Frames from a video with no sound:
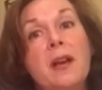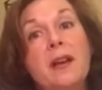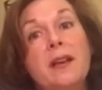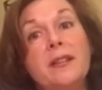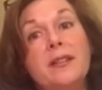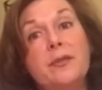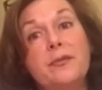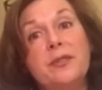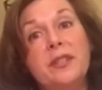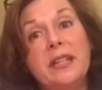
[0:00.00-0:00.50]

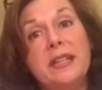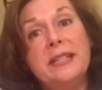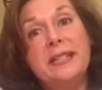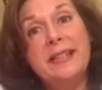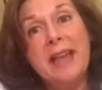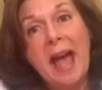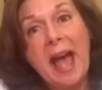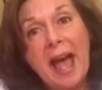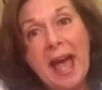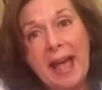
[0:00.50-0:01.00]
So
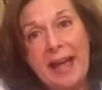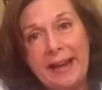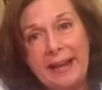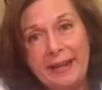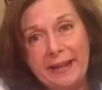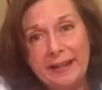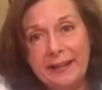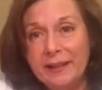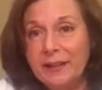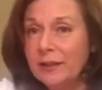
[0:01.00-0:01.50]

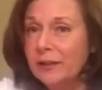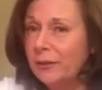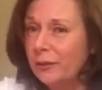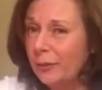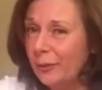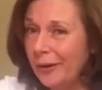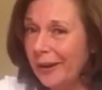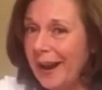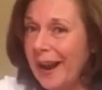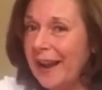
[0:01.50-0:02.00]
today,
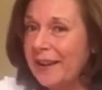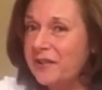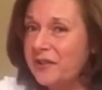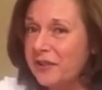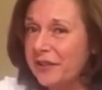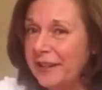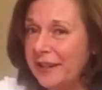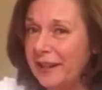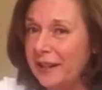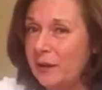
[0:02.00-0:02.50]
we're
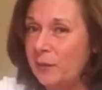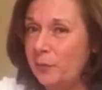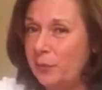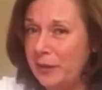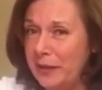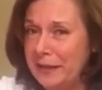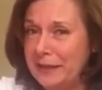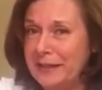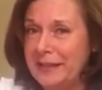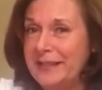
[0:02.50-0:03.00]
actually gonna
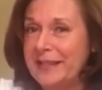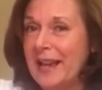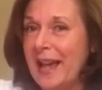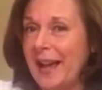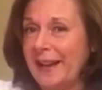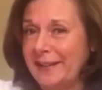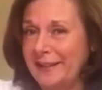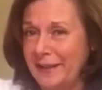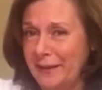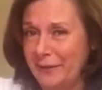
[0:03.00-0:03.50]
be
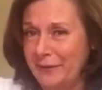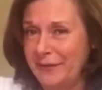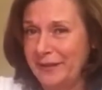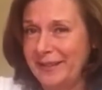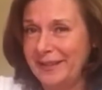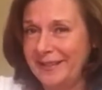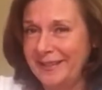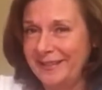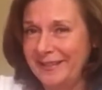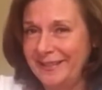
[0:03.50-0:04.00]

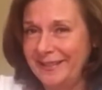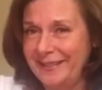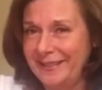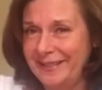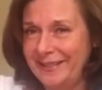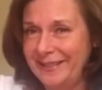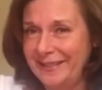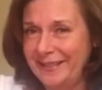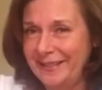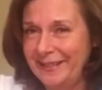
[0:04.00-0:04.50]
detectives.
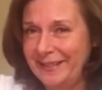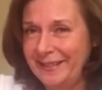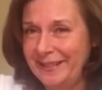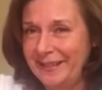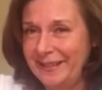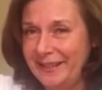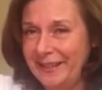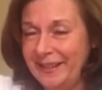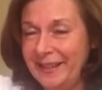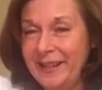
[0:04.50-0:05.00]

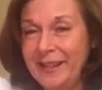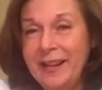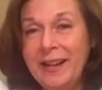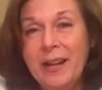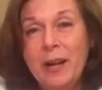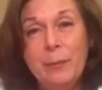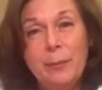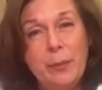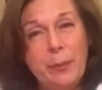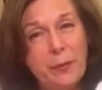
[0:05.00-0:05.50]

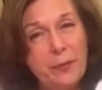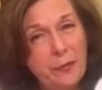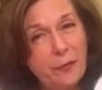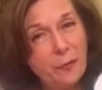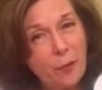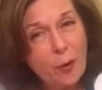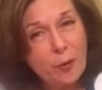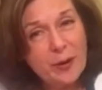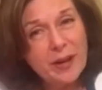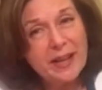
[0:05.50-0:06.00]
But
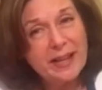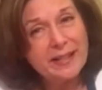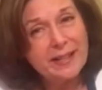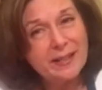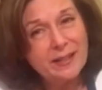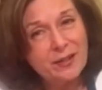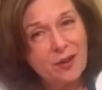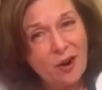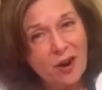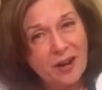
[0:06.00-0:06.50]
before we get
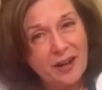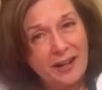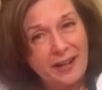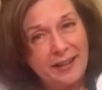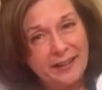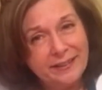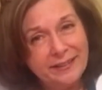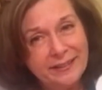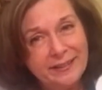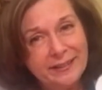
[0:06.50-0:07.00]

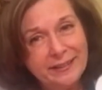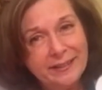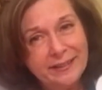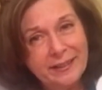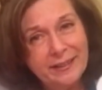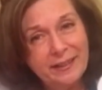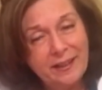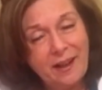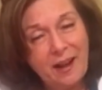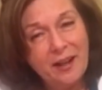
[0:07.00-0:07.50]
started
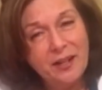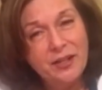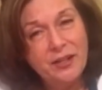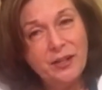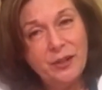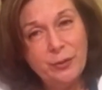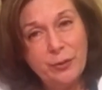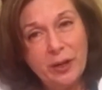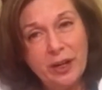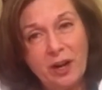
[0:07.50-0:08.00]
on
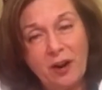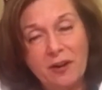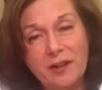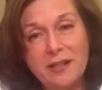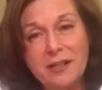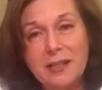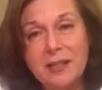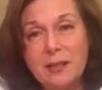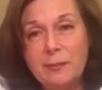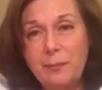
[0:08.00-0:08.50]
doing our
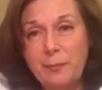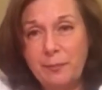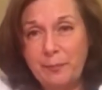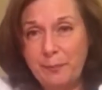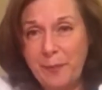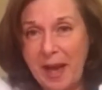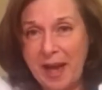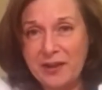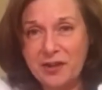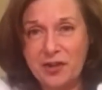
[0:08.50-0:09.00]

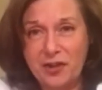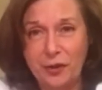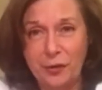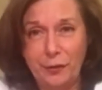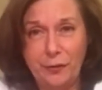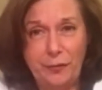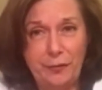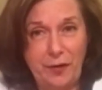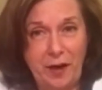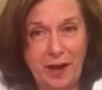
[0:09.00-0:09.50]

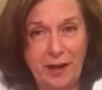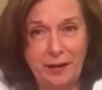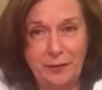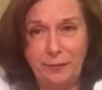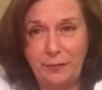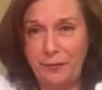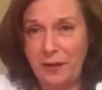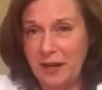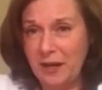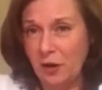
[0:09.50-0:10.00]
special
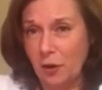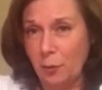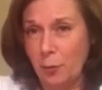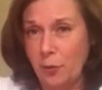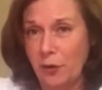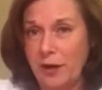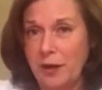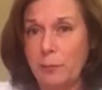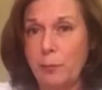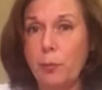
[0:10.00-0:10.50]
fun
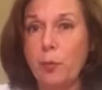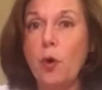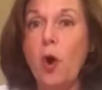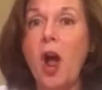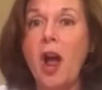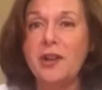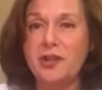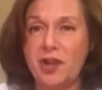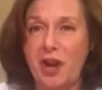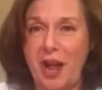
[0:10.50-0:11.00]
fingerprint
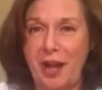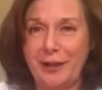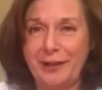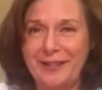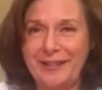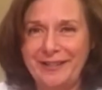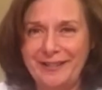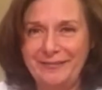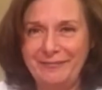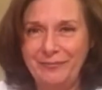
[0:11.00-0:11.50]

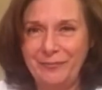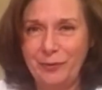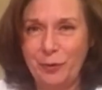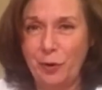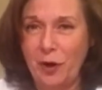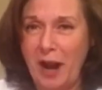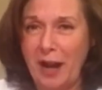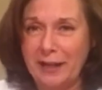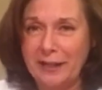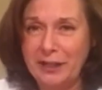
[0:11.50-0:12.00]
project
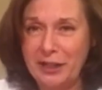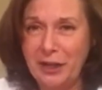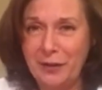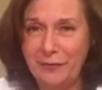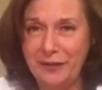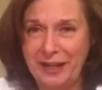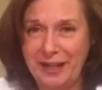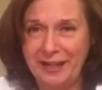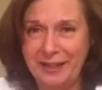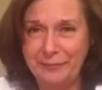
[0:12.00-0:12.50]
or
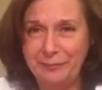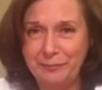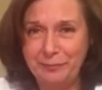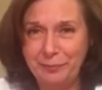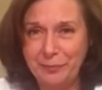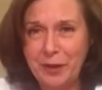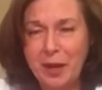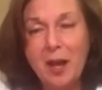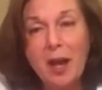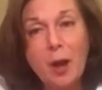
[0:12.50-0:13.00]
activity,
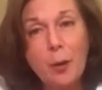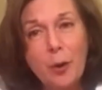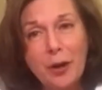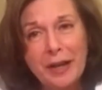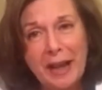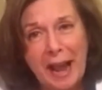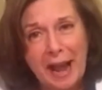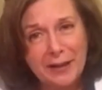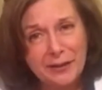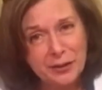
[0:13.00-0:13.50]
I
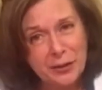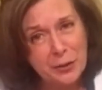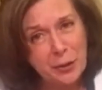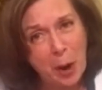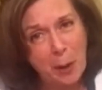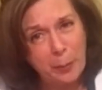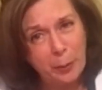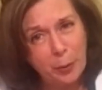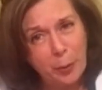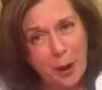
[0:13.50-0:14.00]
wanna ask you a
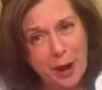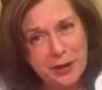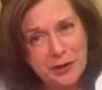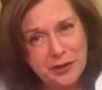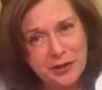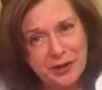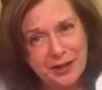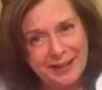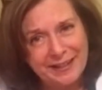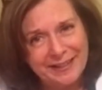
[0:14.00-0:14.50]
couple
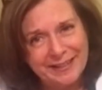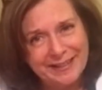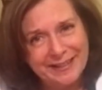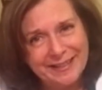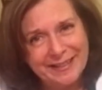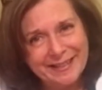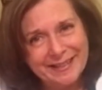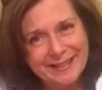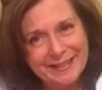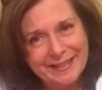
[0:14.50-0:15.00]

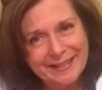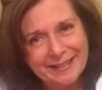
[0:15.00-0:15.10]
questions.